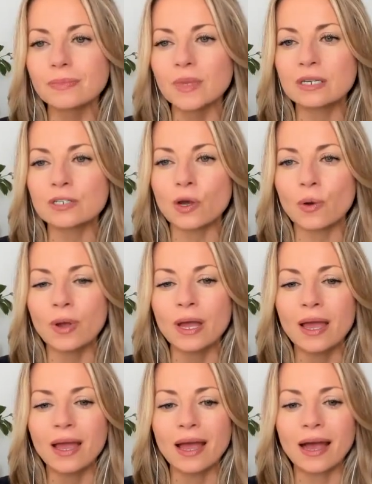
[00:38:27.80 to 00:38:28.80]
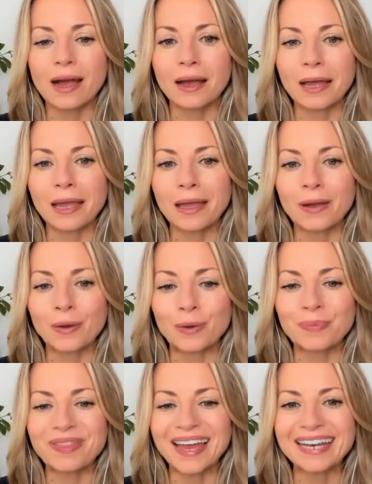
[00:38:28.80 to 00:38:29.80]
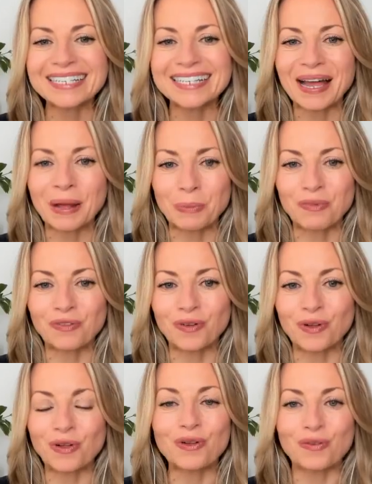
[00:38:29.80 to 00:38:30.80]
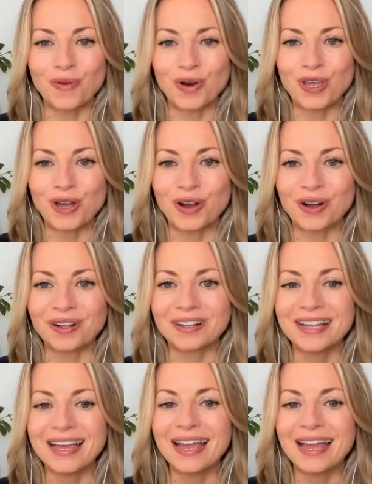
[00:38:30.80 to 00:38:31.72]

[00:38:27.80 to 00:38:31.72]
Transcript: So I hope that is helpful for y'all.